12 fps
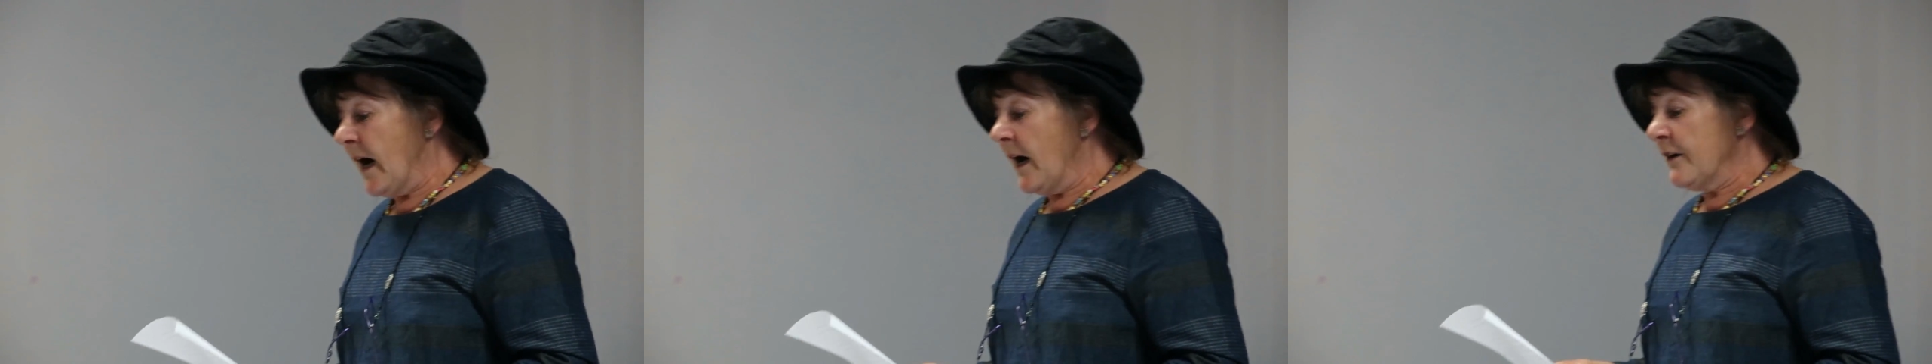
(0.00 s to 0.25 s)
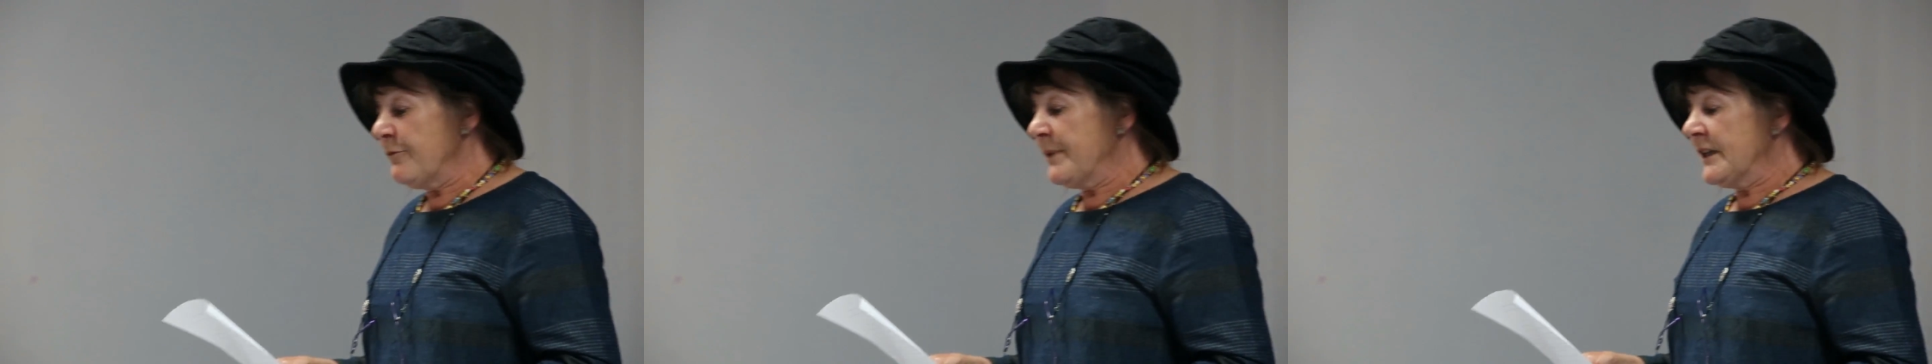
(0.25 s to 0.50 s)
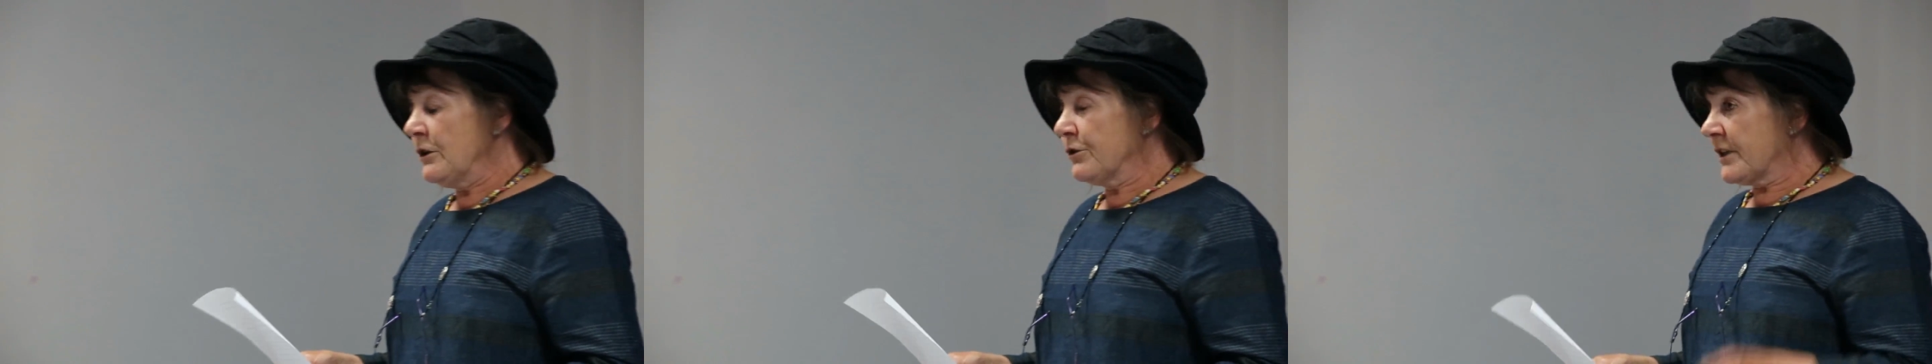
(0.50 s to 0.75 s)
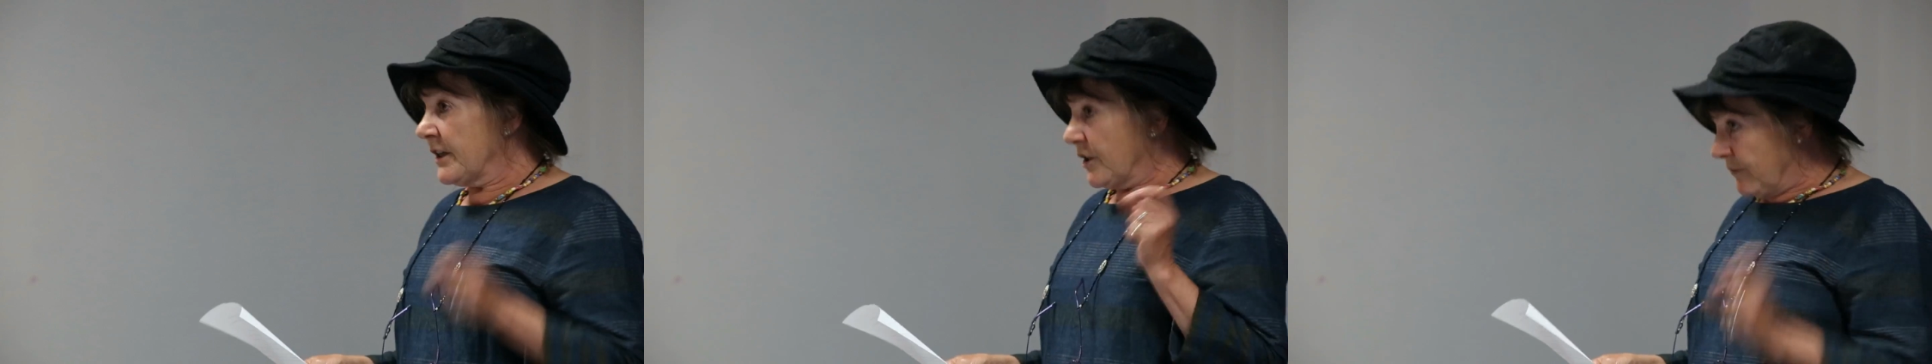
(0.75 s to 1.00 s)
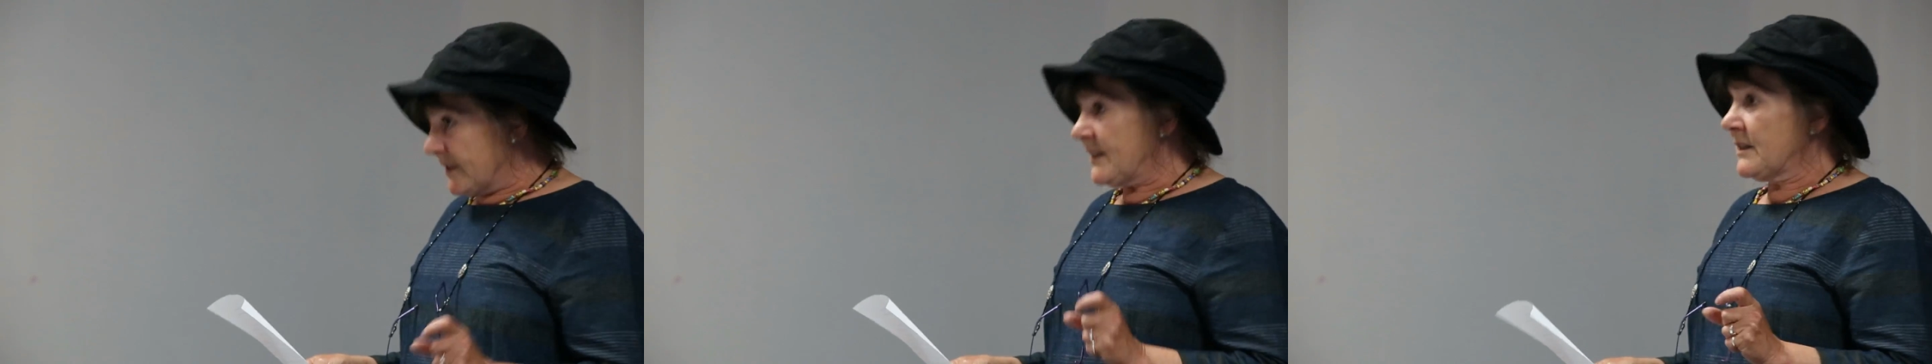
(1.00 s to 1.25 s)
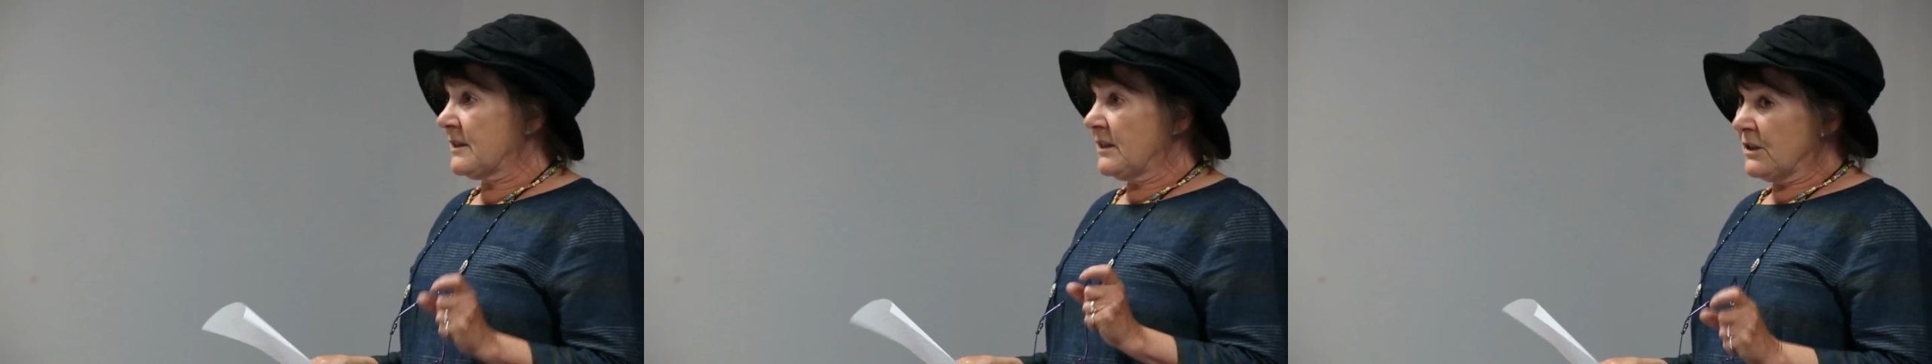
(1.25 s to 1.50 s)
I've been looking at
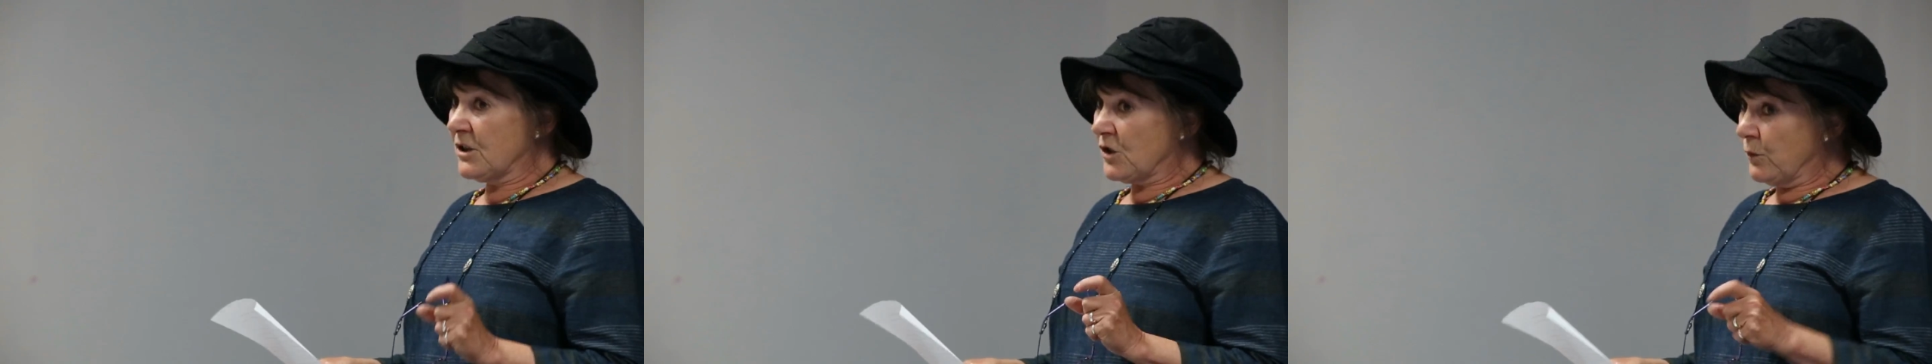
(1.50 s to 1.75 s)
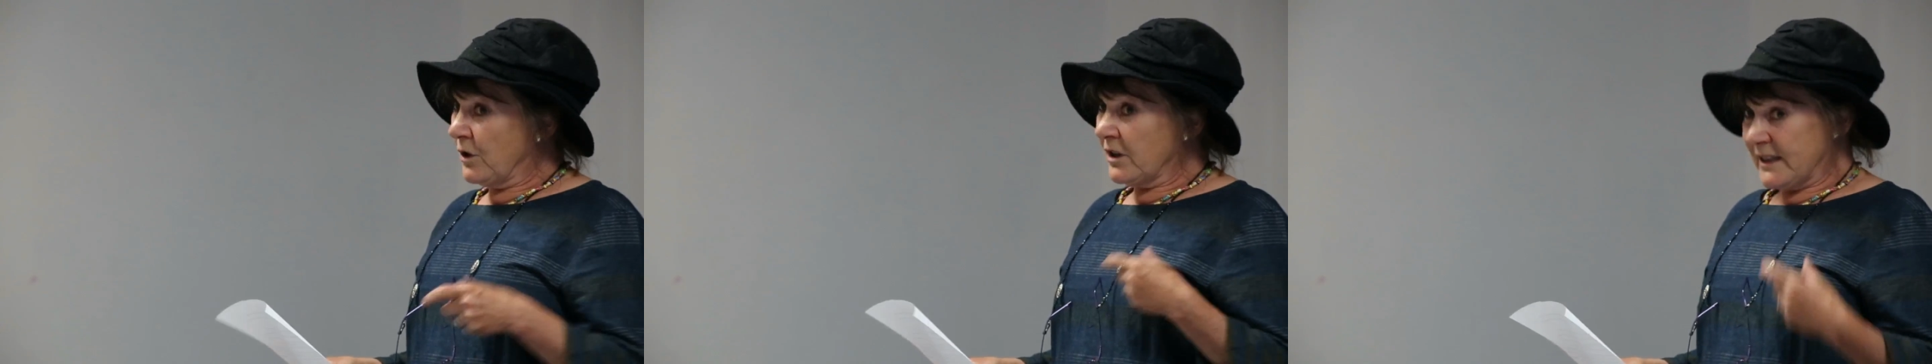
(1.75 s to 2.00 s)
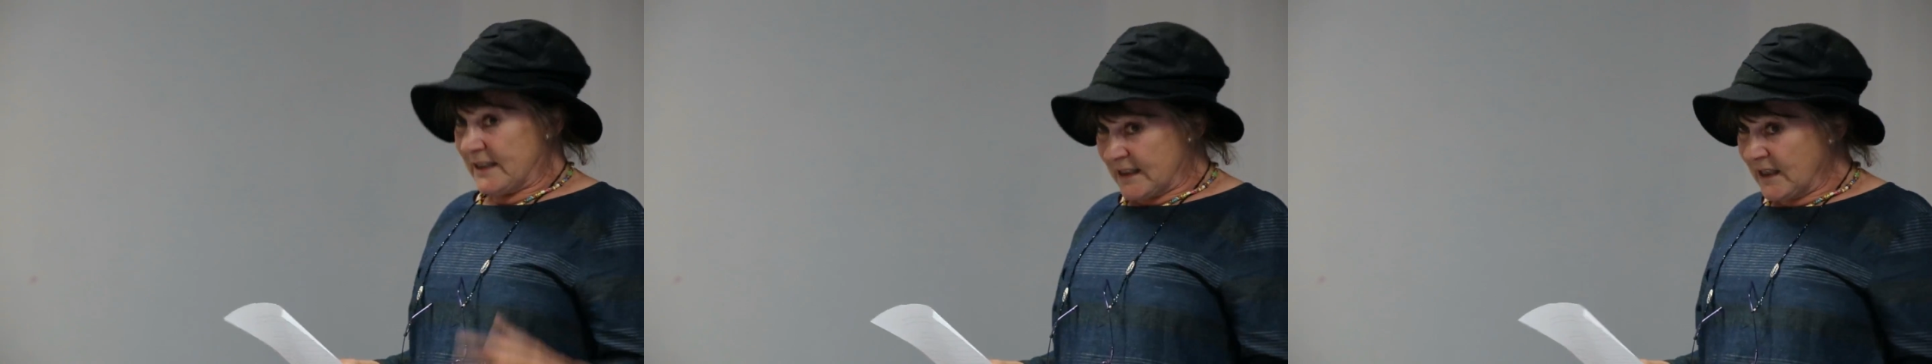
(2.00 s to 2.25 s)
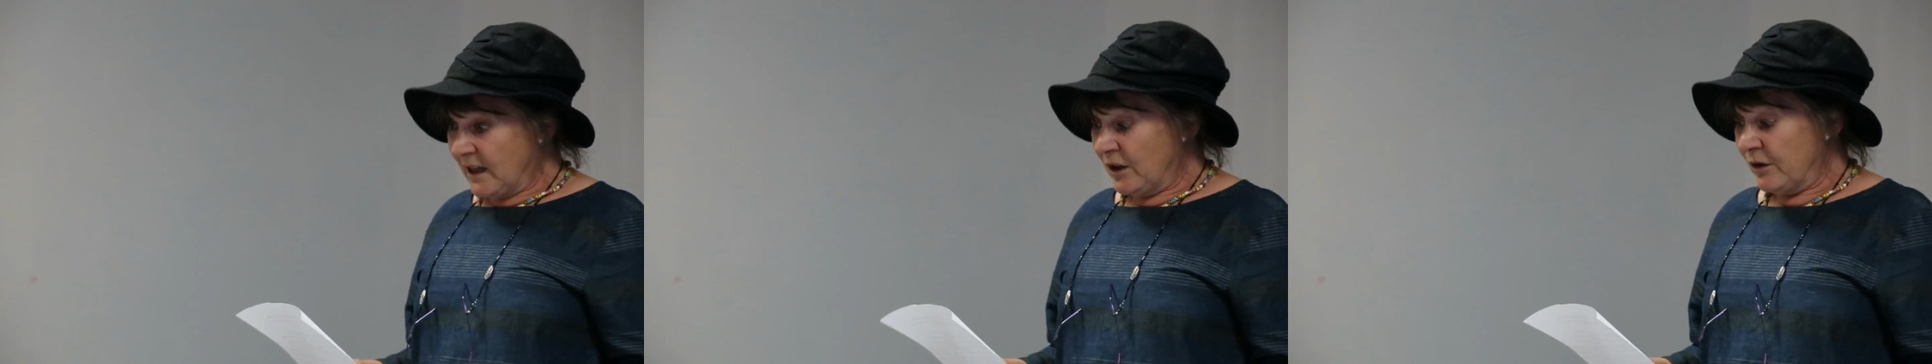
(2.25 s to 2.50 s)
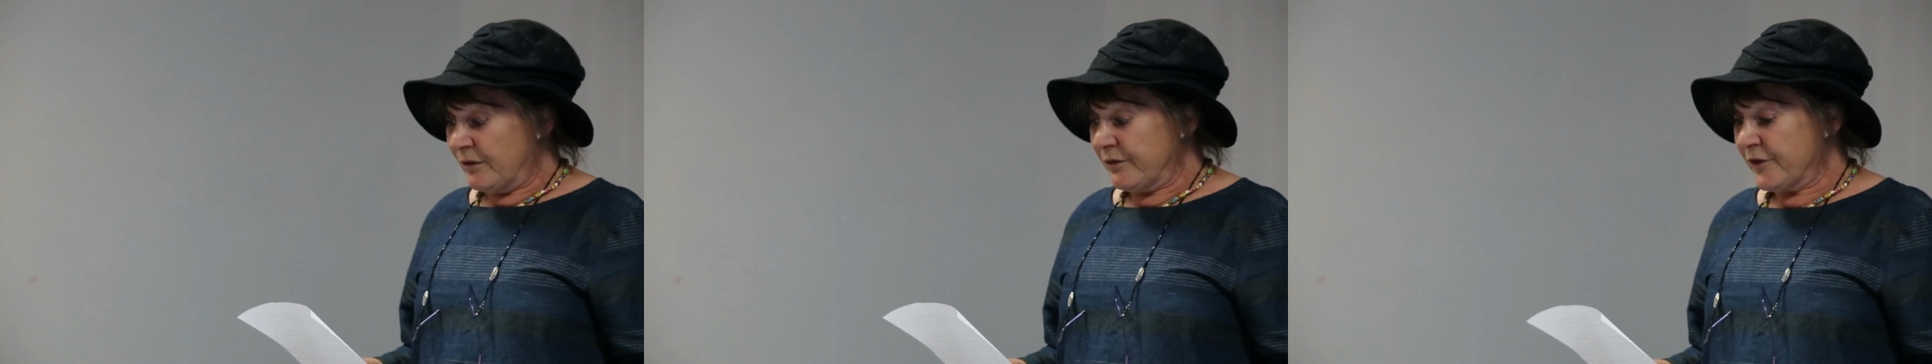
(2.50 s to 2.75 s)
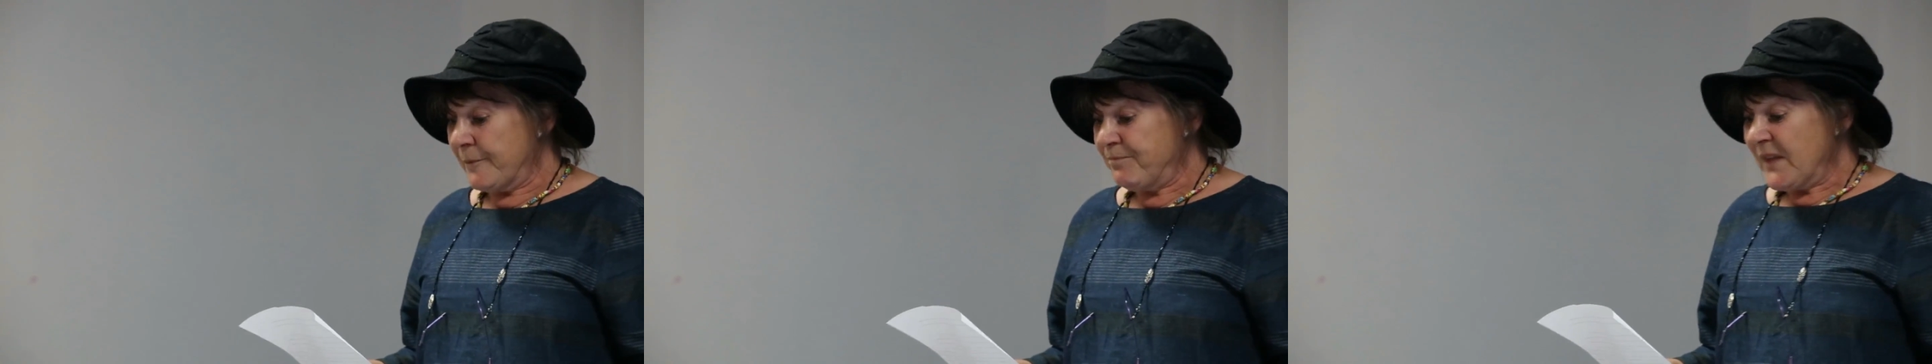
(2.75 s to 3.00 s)
resistance to work itself
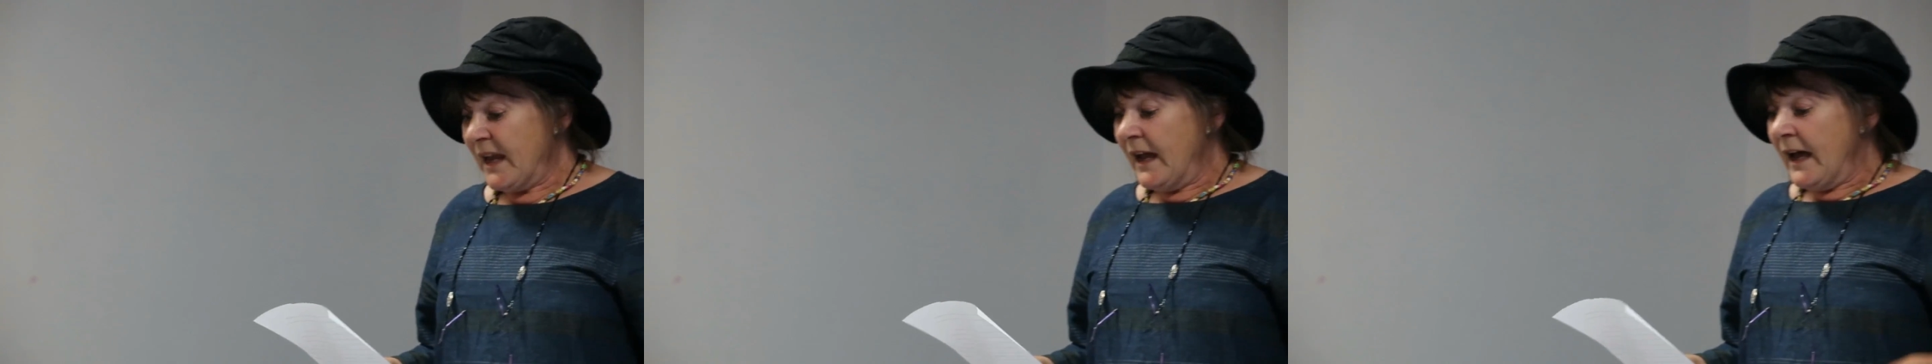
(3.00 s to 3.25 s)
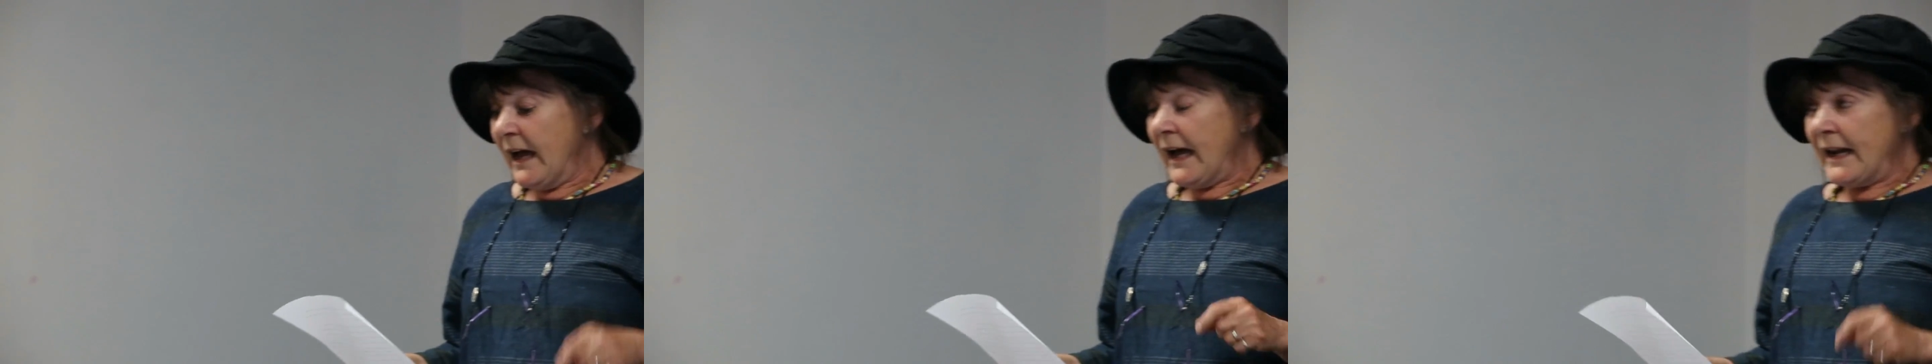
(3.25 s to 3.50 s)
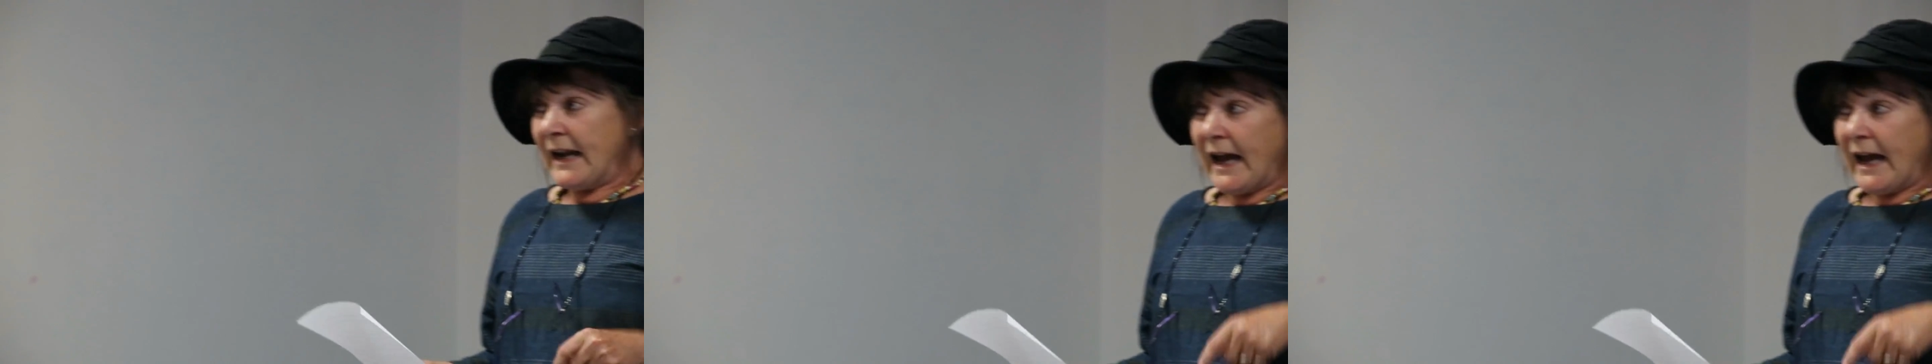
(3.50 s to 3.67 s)
and